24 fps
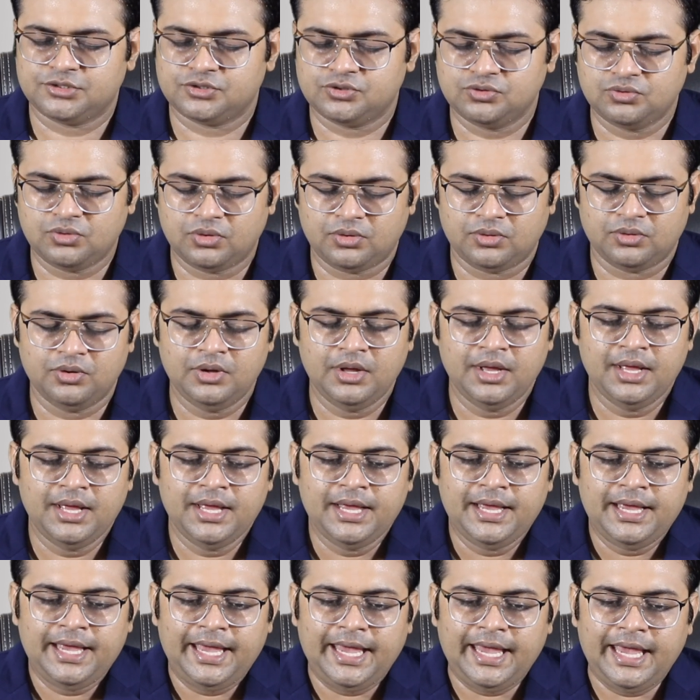No,
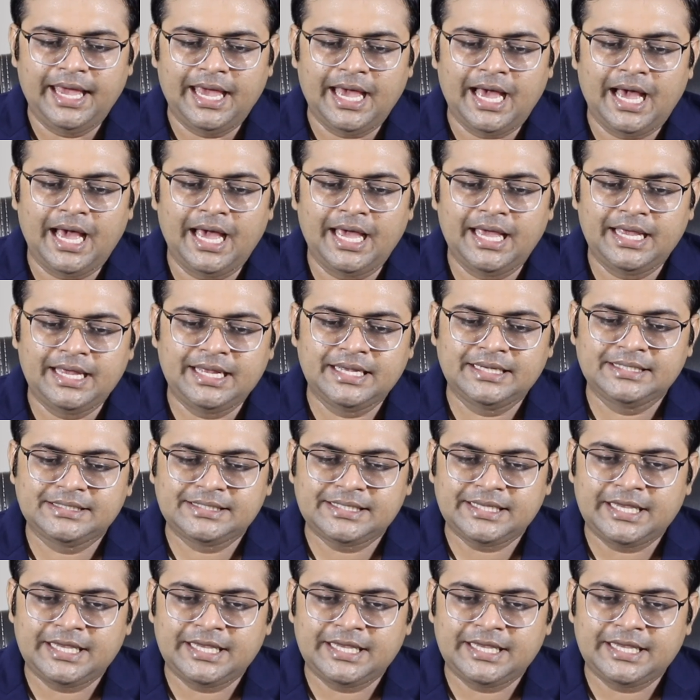AI is